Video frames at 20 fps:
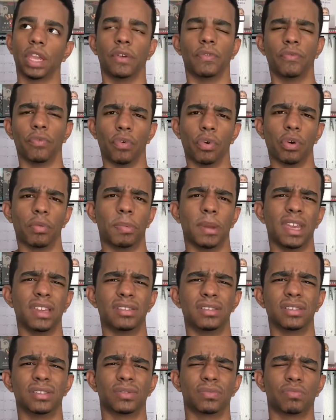4
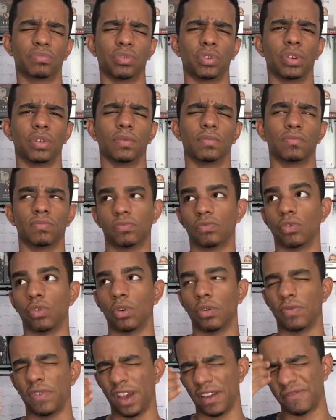pages,
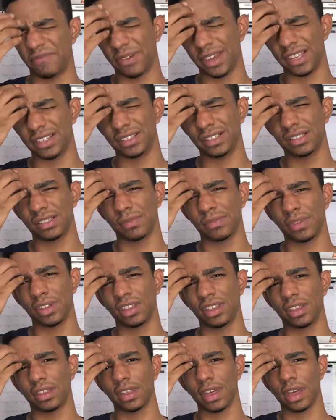4 or 5 pages, something
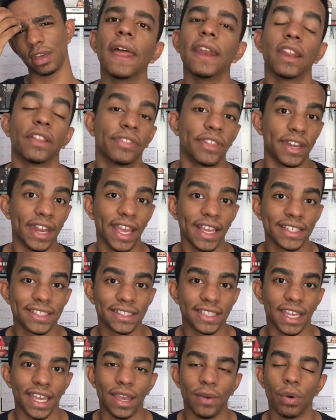like that. And the next
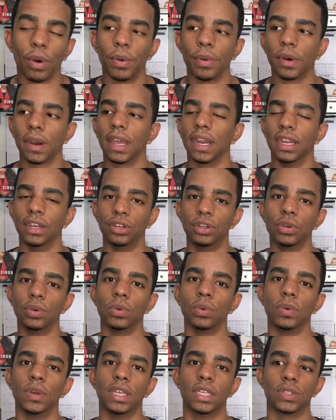day, what we were gonna
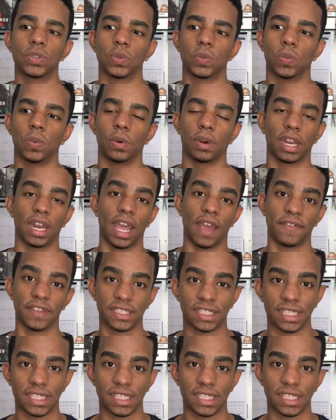do is we were gonna have a